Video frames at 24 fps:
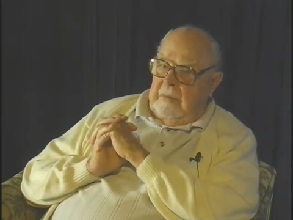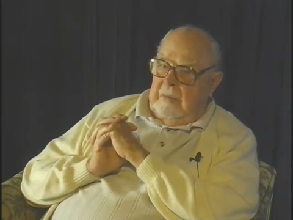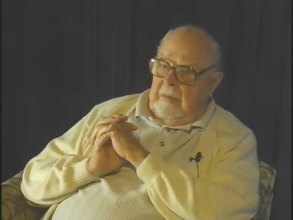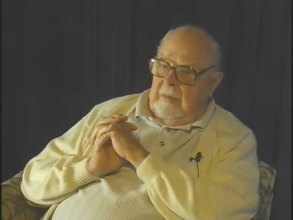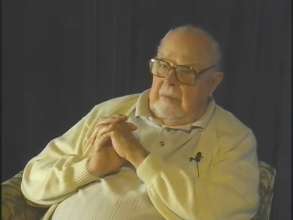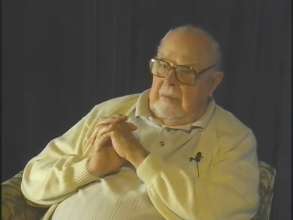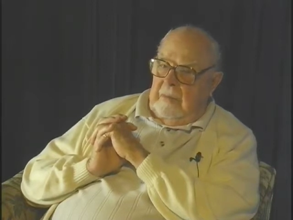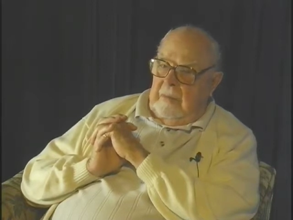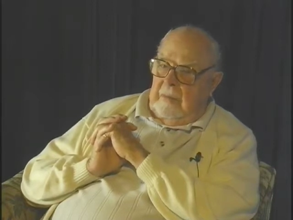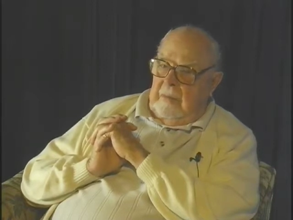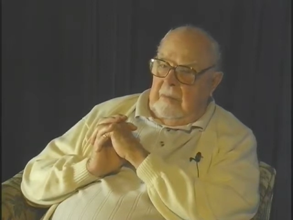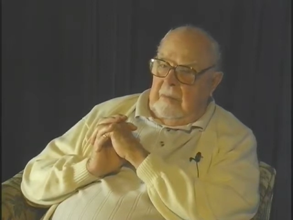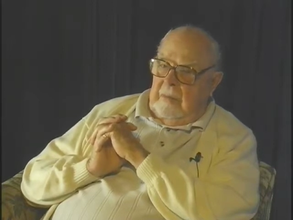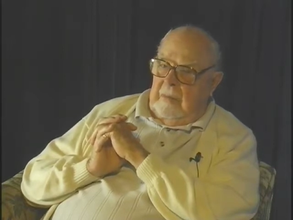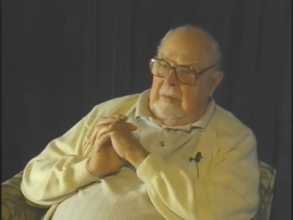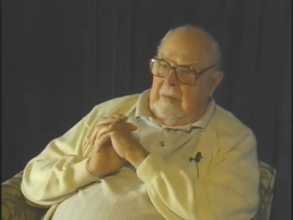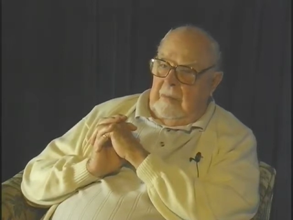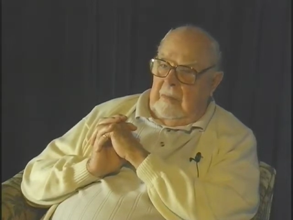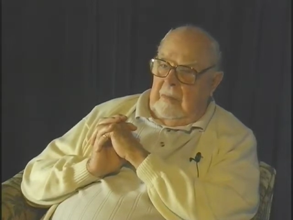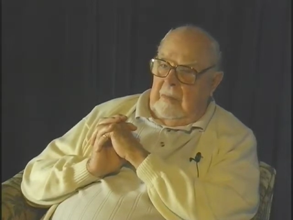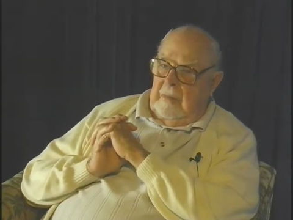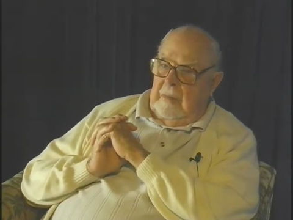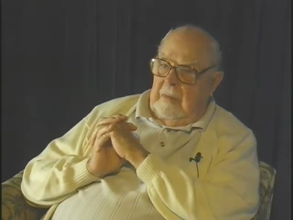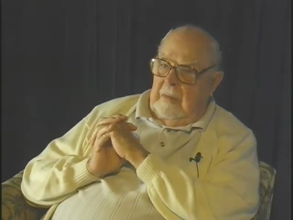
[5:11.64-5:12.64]

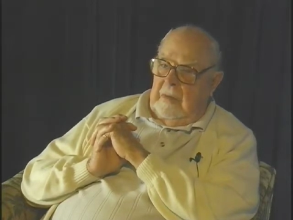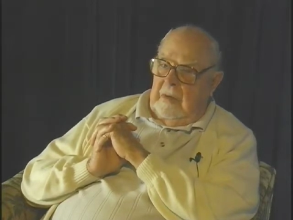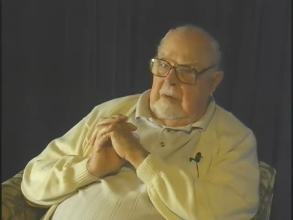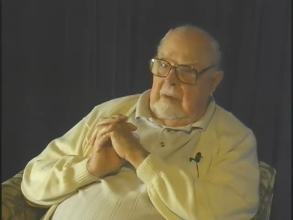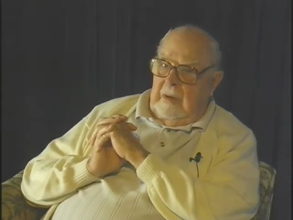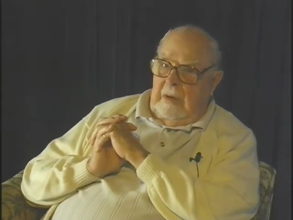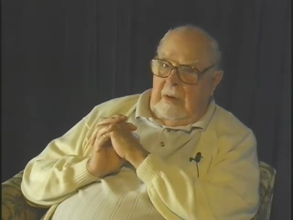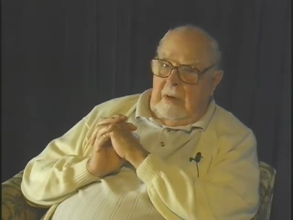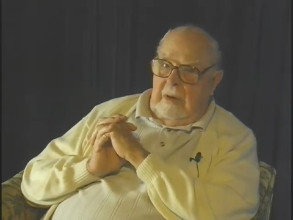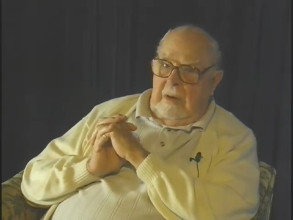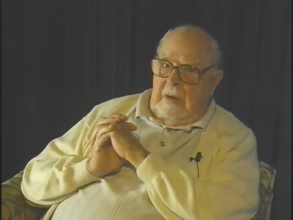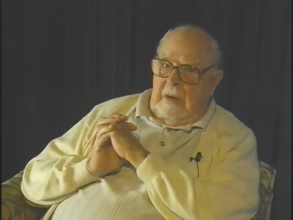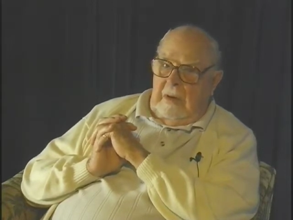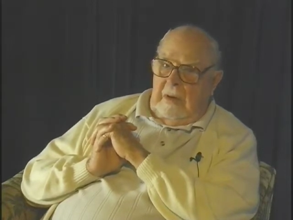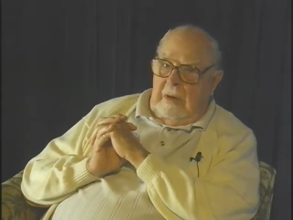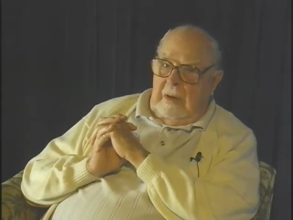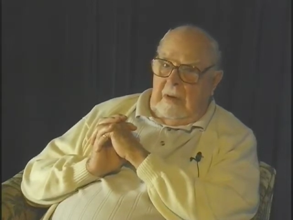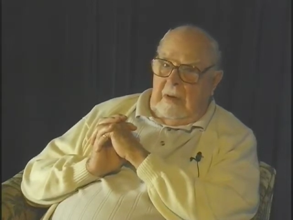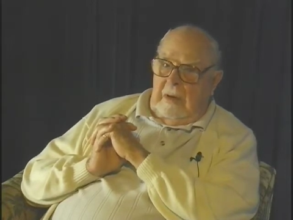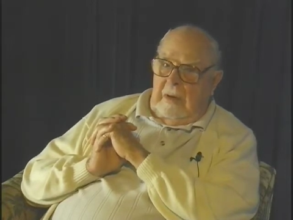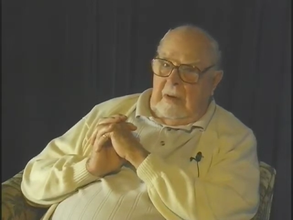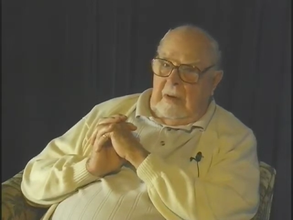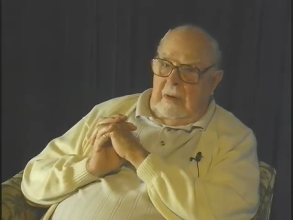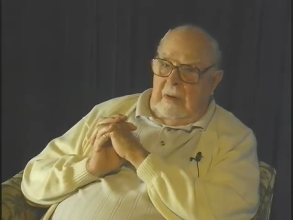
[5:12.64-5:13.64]

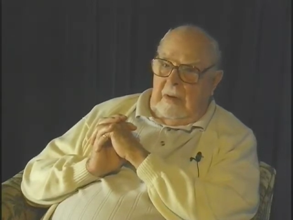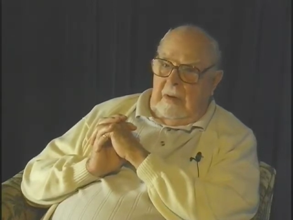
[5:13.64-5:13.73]
(no one is talking)